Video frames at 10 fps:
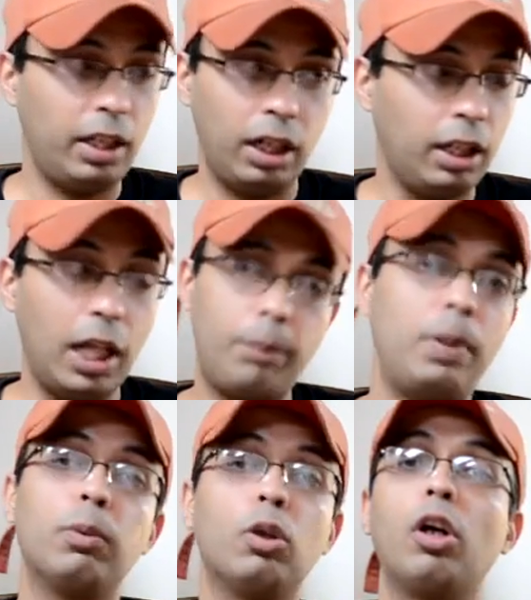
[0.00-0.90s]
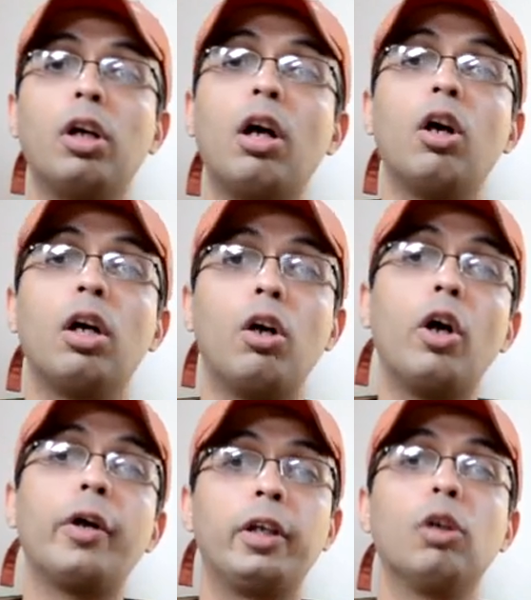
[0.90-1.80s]
A lot of people are
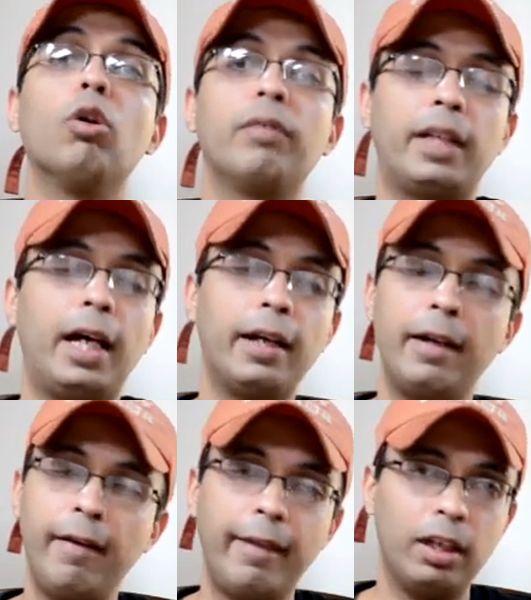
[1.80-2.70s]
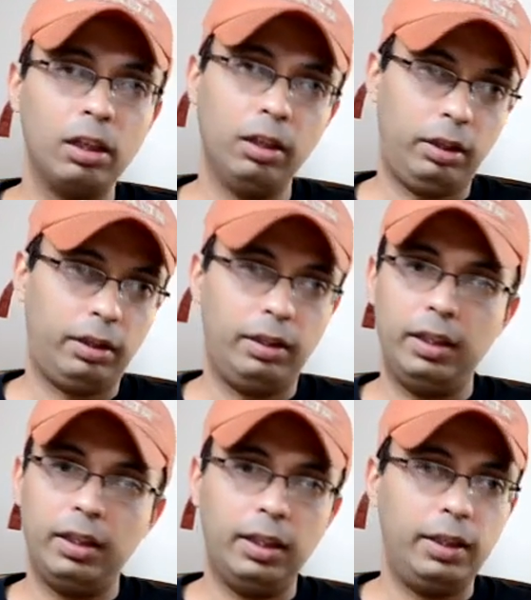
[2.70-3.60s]
arguing over that. Look,
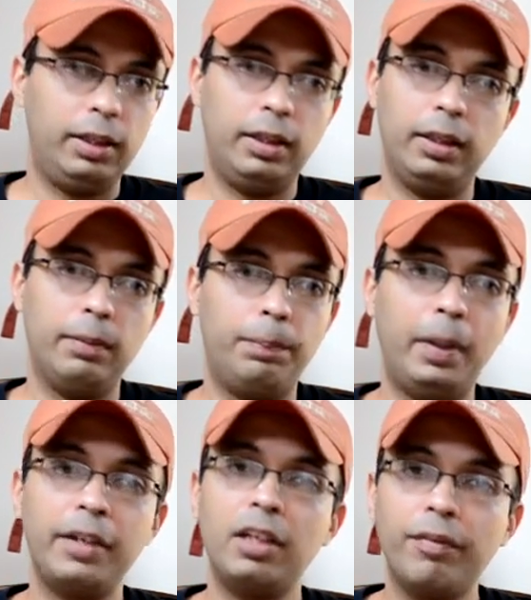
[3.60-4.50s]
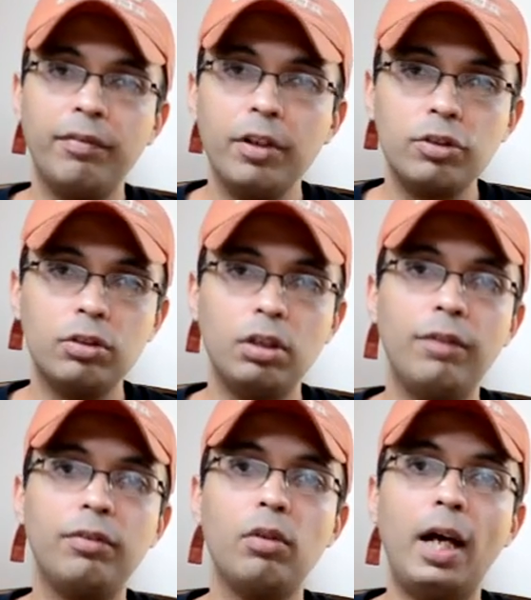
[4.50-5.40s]
by definition,
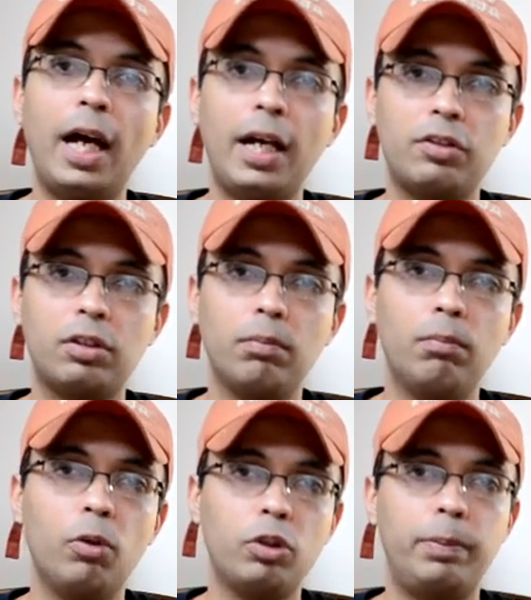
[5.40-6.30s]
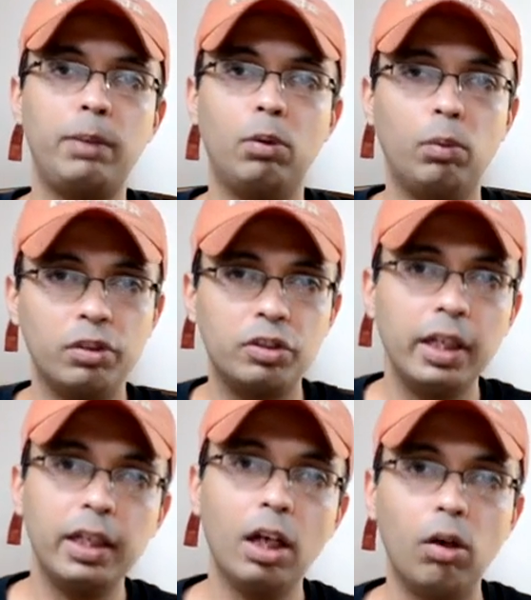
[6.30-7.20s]
if you ask, most people will
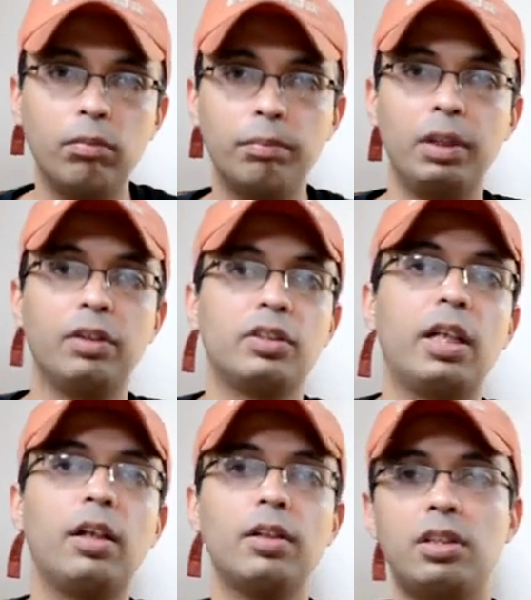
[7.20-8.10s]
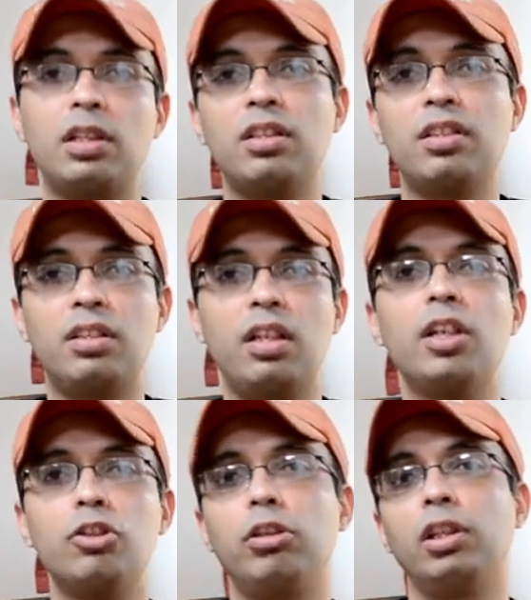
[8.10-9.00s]
say no because Nikon says it's an
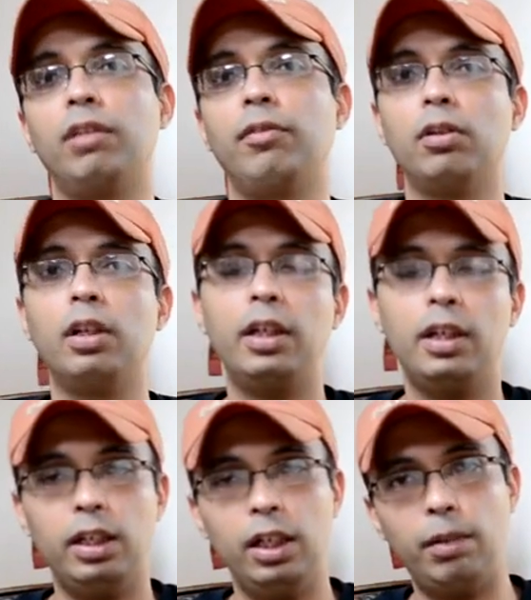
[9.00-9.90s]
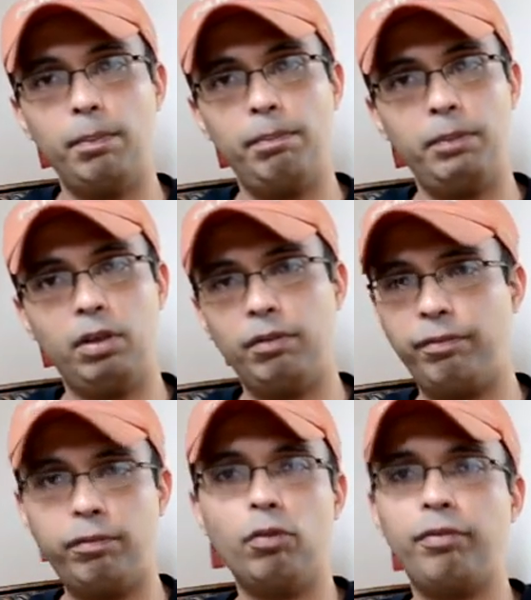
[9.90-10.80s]
entry-level,
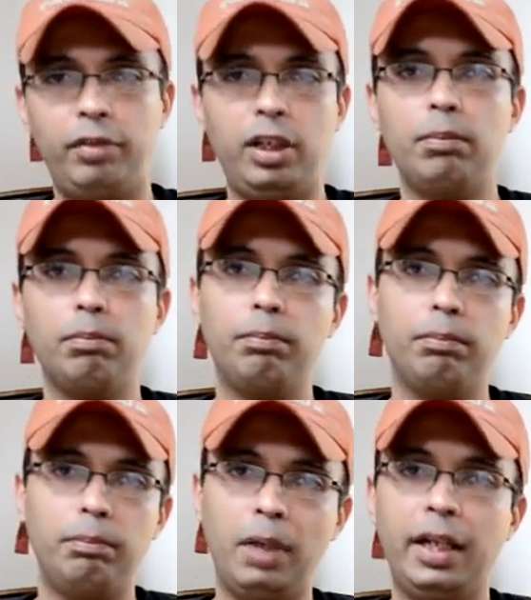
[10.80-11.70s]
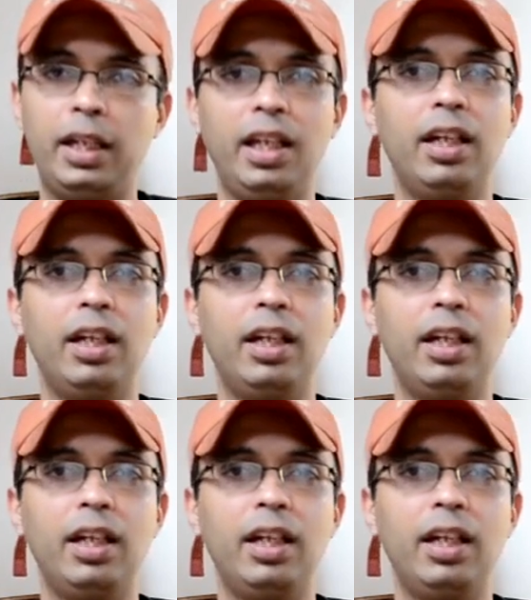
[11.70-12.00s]
full-frame body.